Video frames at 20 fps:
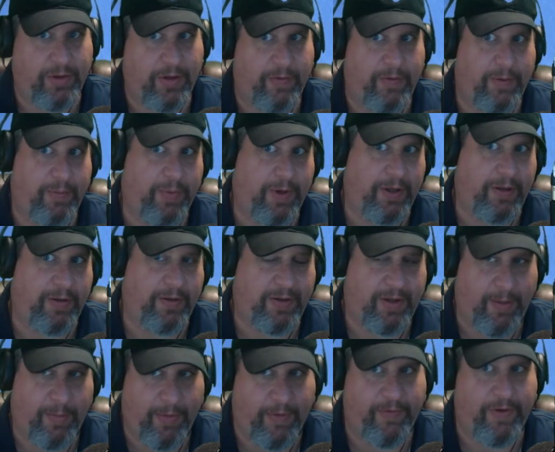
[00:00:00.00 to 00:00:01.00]
of it, but
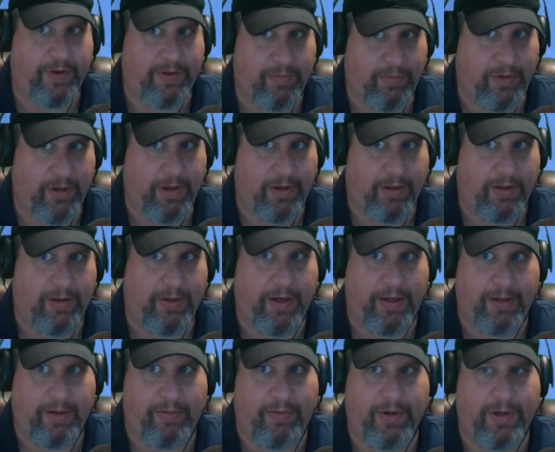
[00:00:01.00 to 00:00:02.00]
some of it's real.
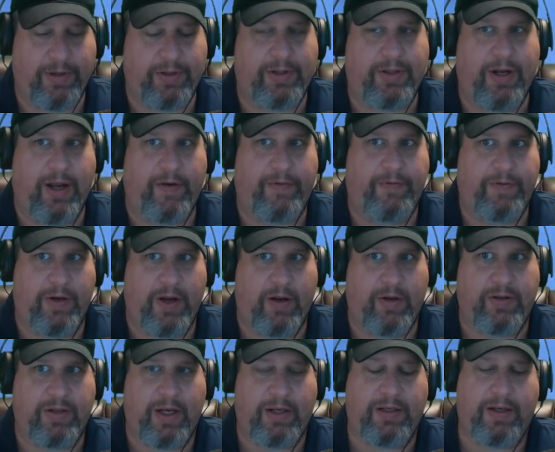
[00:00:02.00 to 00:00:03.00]
And the real stuff,
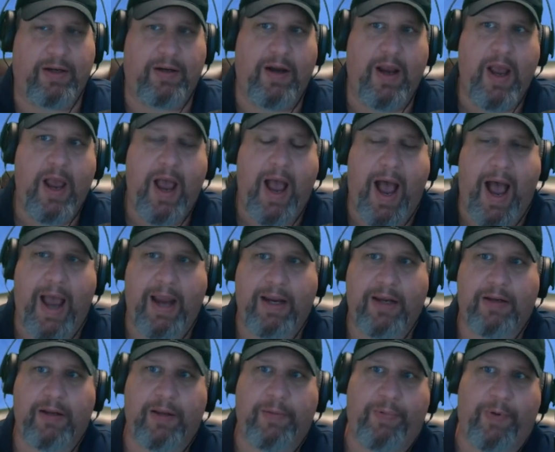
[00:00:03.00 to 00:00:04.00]
sets here. I
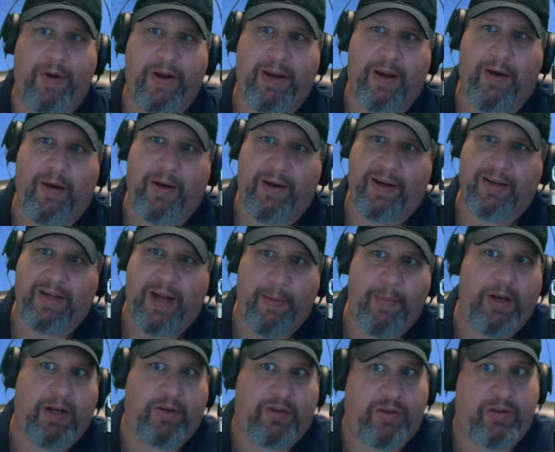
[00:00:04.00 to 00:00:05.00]
get to the point, because I'm
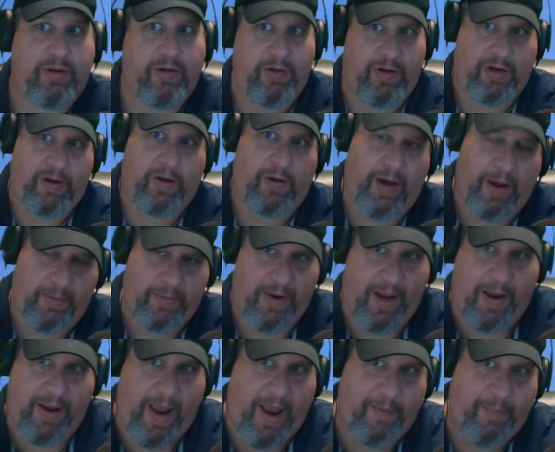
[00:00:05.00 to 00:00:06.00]
in a studio.
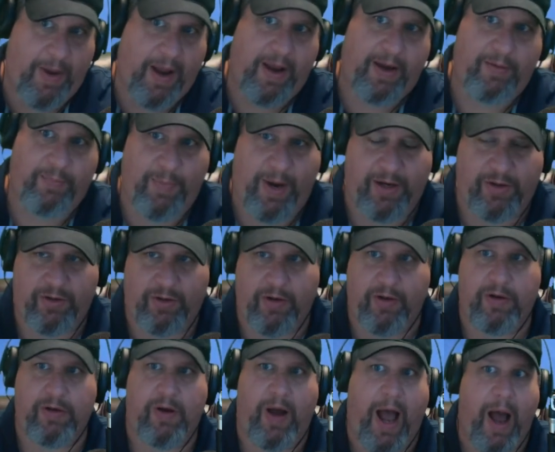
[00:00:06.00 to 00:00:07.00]
I have my
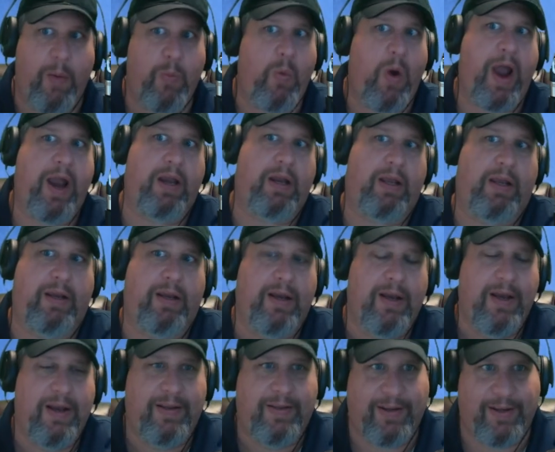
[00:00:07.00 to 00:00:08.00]
studio. I'm waiting.
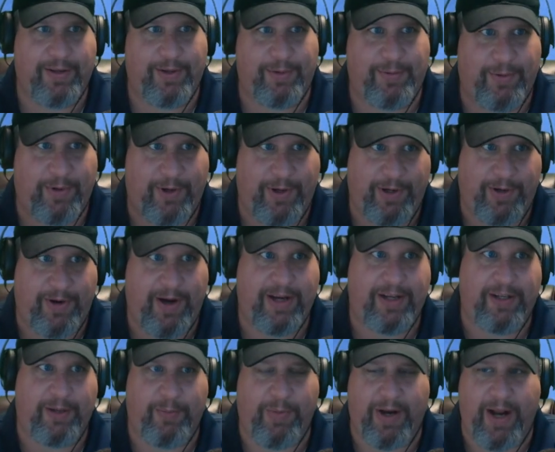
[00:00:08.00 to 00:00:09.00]
This is really
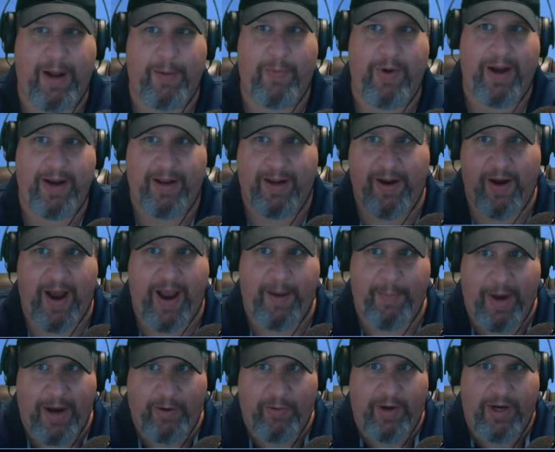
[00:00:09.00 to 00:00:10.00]
crazy, but I'm waiting. I have
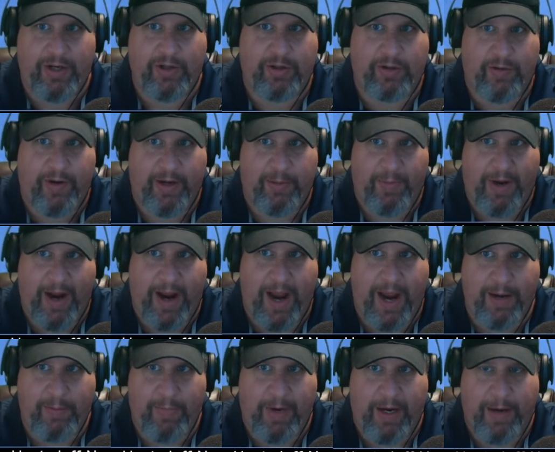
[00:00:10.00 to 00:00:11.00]
my green screen
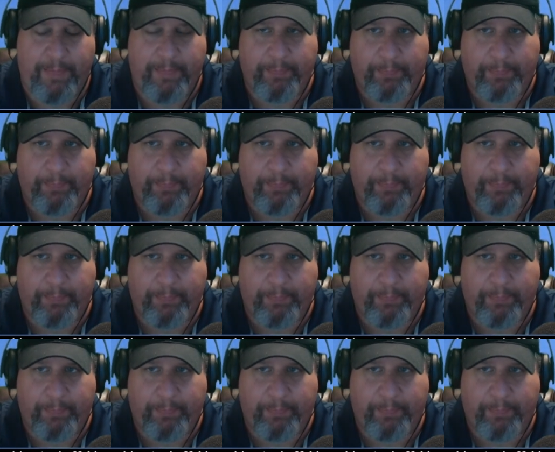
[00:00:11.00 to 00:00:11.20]
behind me